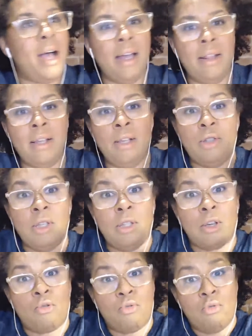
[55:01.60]
and then you see
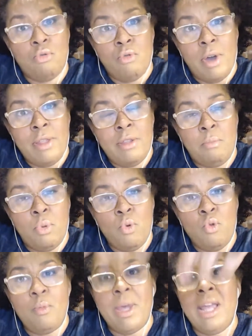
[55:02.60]
the crew and the
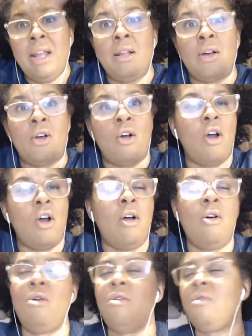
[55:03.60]
boom in the car.
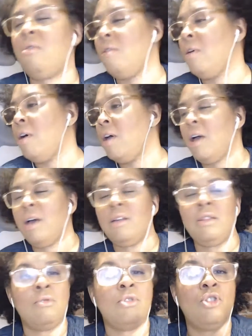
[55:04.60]
Oh,
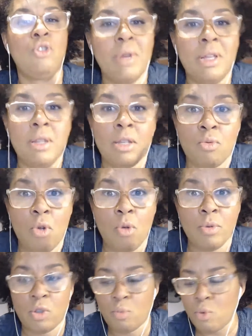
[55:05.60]
there was so many things wrong
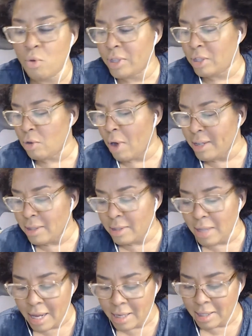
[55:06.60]
with this movie. So I
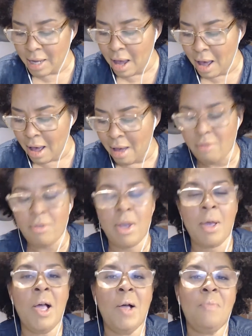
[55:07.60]
decided to have
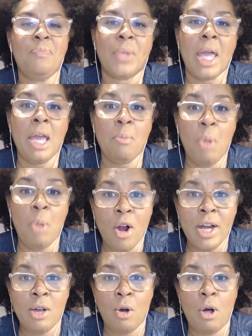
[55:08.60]
a
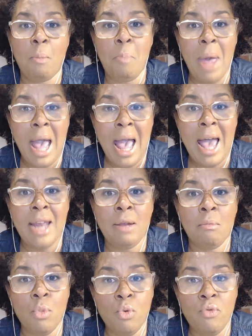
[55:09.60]
party called Bad
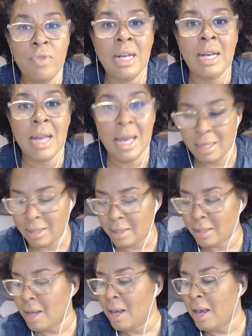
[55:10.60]
Movie Night.
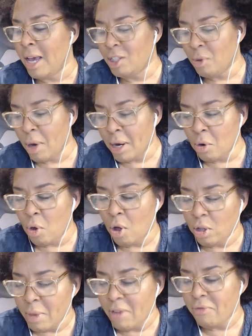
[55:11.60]
And so I
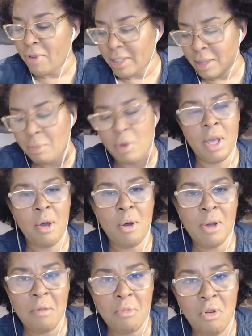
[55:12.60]
called my friends up and they all
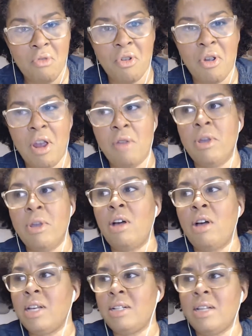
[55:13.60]
came over and we all
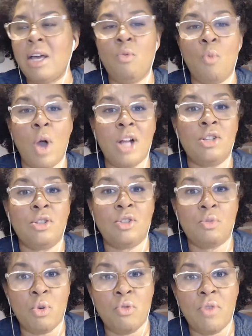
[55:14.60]
sat down and watched
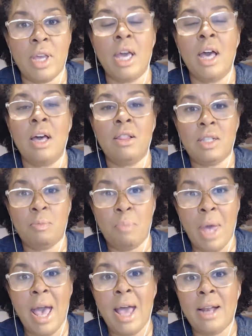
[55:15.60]
this movie, this
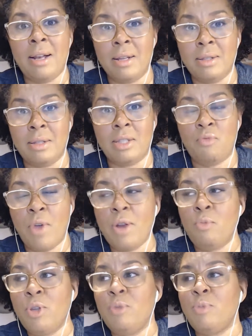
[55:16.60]

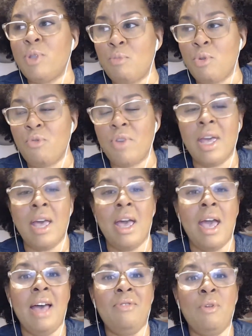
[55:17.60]
Fred Williamson movie.
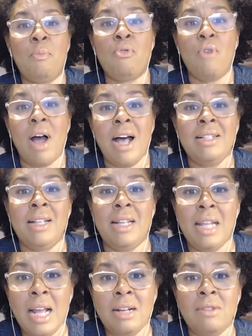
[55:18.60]
And the prize at
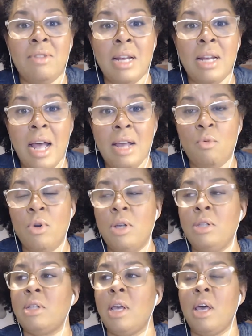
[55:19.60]
the end of the night
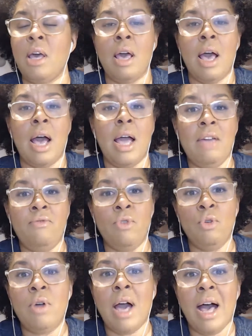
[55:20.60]
was, if
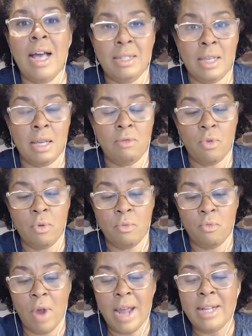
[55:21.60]
you guys can
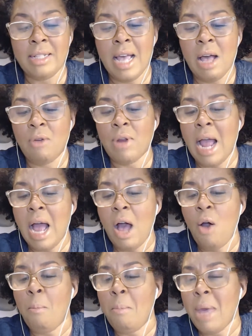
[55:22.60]
write down
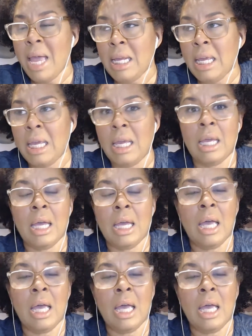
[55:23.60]
how many